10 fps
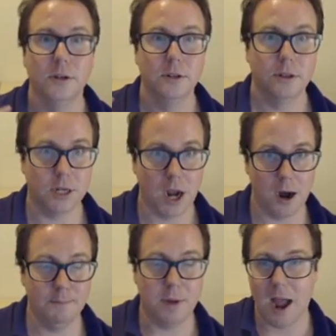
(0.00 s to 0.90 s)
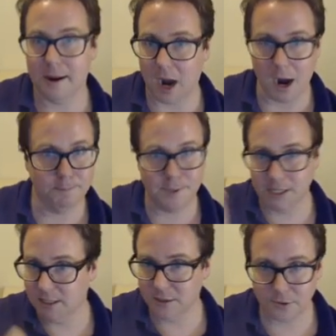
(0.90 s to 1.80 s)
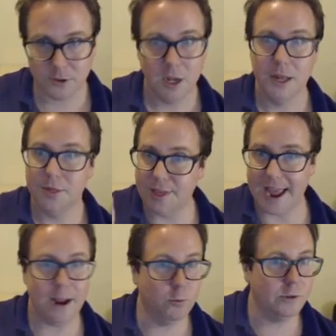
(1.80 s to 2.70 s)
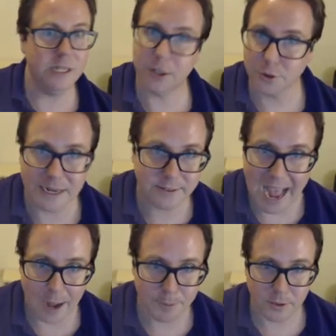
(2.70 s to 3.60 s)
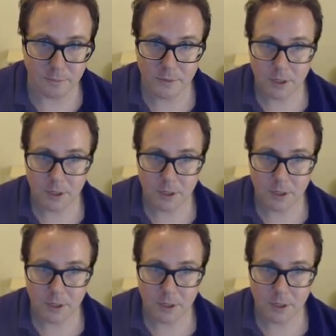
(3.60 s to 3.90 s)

The, com- uh, companies they need to raise capital,